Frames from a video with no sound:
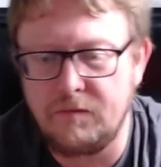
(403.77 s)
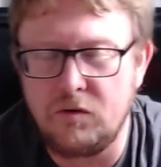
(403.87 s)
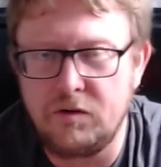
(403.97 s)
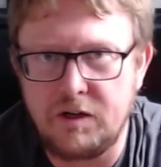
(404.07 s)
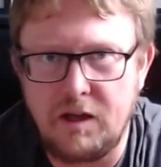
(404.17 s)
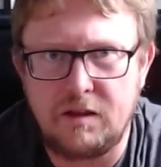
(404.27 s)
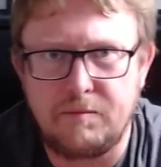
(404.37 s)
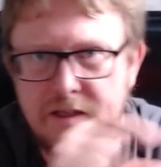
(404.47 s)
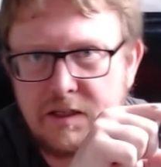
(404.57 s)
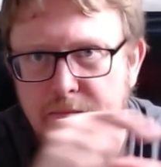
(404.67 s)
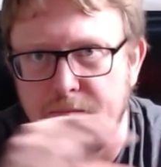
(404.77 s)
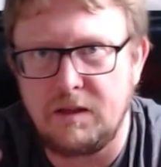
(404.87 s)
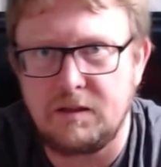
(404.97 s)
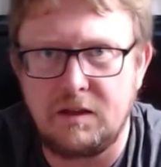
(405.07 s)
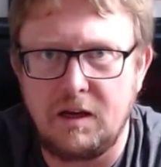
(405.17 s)
underneath the plastic
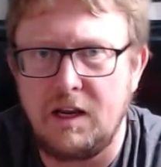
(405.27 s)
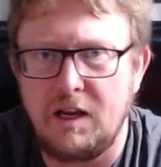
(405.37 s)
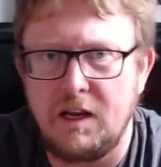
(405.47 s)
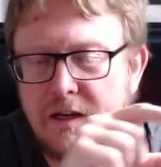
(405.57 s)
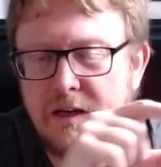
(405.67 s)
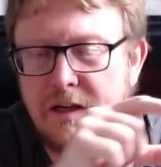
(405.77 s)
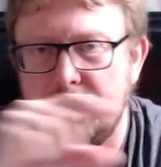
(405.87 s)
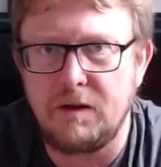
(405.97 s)
bit, the clear plastic